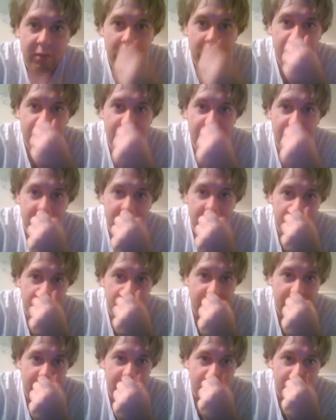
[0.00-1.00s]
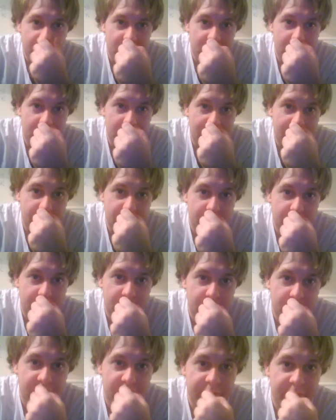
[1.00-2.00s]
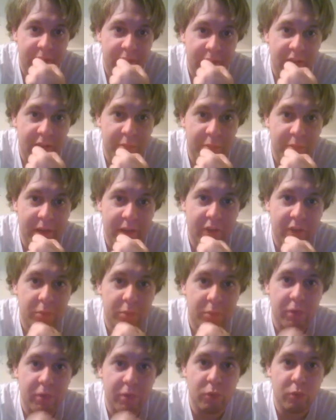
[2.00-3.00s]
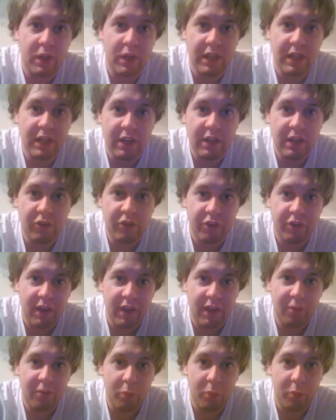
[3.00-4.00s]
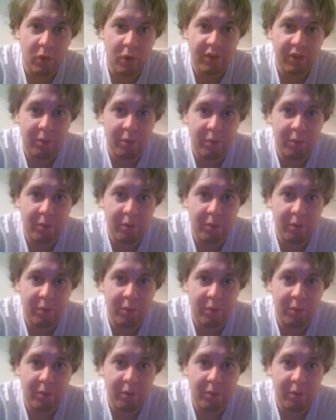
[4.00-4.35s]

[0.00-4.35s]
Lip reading: Generally, there's only about 3 to 5 minutes between each save point,